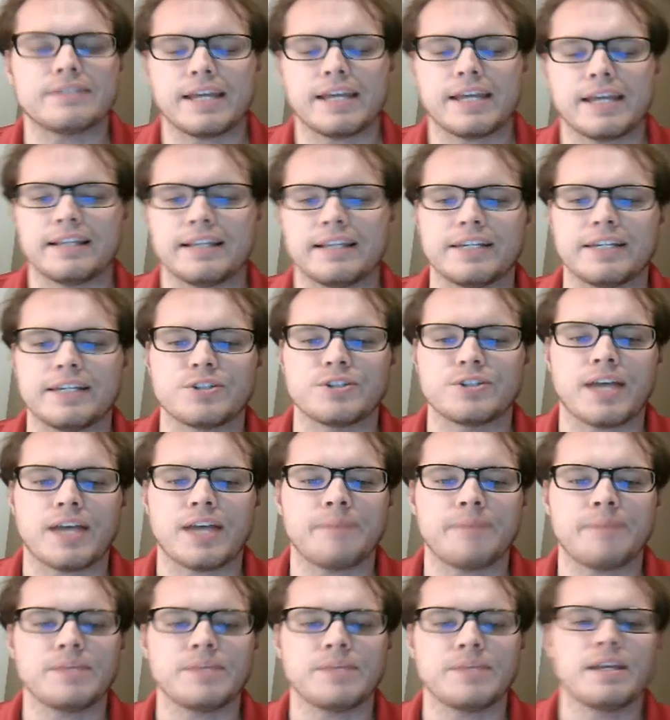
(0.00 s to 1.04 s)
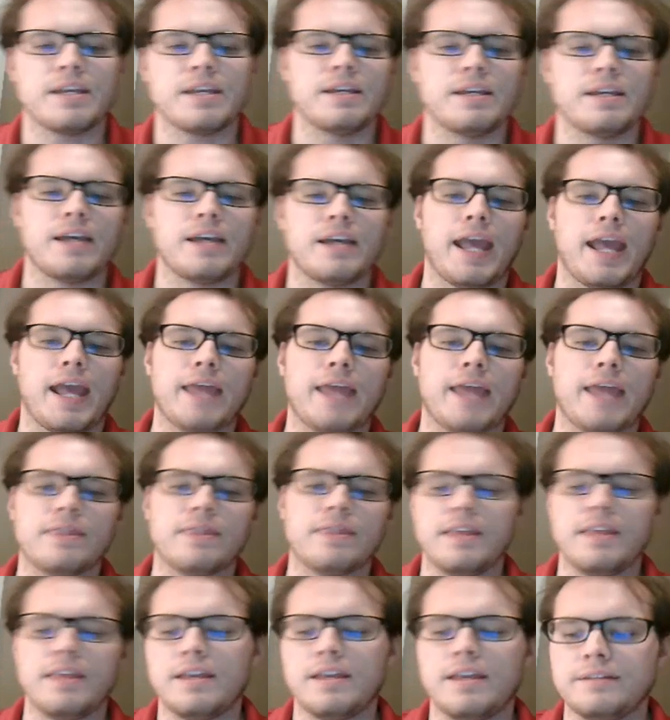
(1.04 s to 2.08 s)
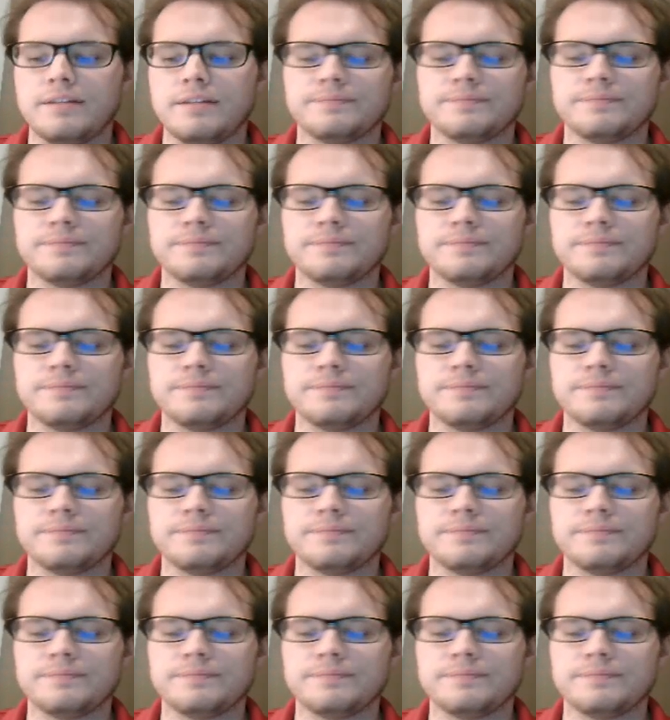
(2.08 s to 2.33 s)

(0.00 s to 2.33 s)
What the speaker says: at a later time. And then